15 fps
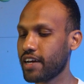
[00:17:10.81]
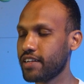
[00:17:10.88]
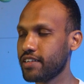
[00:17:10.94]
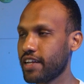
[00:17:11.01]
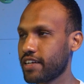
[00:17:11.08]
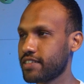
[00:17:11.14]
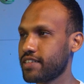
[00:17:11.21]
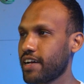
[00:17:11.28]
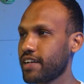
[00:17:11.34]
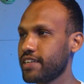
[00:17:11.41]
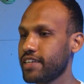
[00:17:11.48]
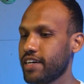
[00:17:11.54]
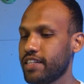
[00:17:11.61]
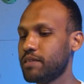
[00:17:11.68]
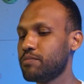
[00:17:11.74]
I didn't exactly
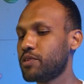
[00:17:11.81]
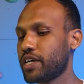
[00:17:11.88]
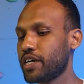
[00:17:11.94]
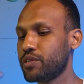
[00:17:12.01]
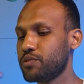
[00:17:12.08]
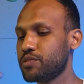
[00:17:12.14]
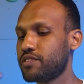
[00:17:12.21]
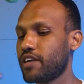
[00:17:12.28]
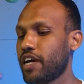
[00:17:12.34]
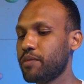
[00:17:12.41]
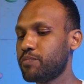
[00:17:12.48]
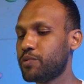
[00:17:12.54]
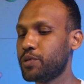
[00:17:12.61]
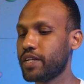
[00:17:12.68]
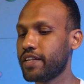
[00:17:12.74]
tell them, okay, use
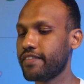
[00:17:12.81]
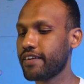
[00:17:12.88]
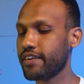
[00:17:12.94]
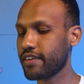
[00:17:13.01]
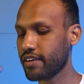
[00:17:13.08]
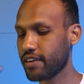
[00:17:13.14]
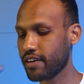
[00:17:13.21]
Stripe or anything.